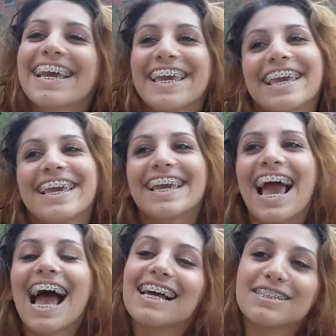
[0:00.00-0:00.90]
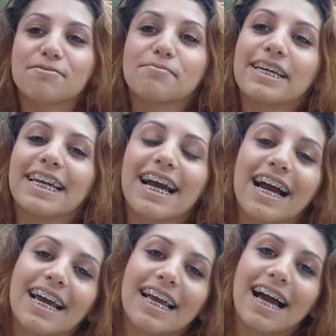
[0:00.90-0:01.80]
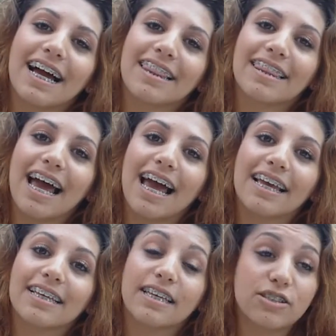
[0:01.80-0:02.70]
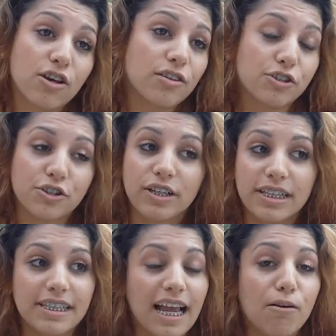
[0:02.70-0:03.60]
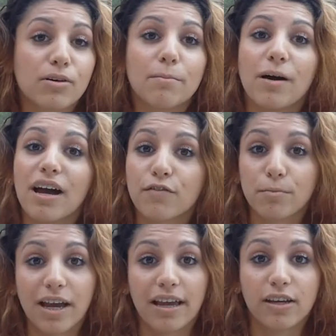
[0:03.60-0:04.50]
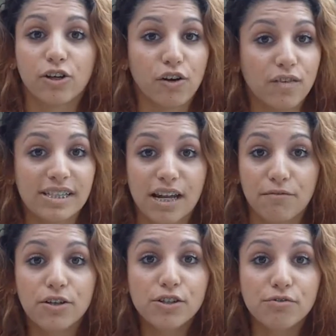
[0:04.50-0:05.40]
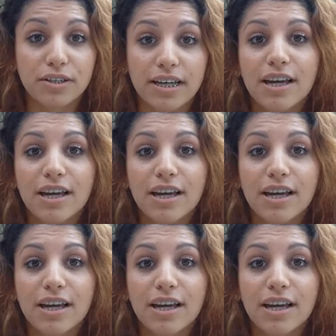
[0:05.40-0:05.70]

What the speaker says: he asked me that he saw the shirt and he's like, I want to buy it for my girlfriend's anniversary.